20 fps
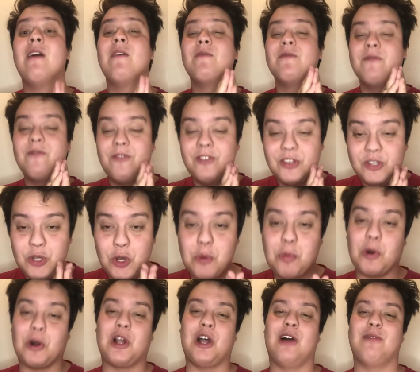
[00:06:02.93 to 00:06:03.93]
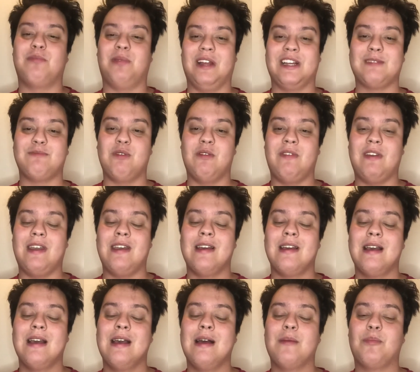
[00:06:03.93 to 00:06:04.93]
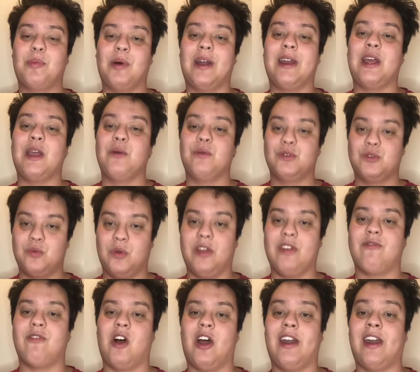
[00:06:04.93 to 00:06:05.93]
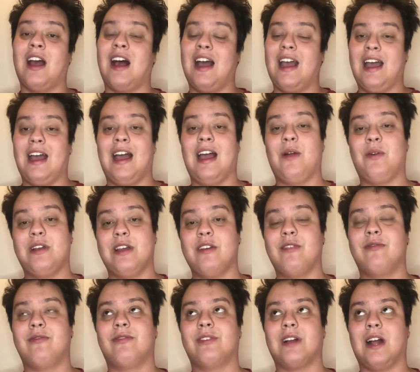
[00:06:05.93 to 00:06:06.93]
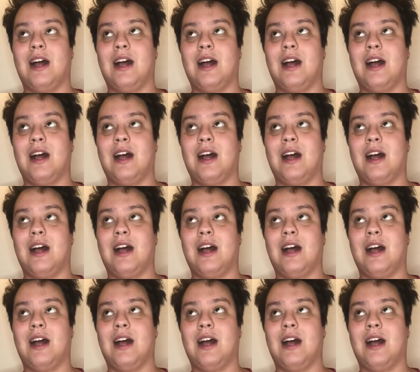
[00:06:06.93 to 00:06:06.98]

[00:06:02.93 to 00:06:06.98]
super complex movie, but it was really fun. I'll give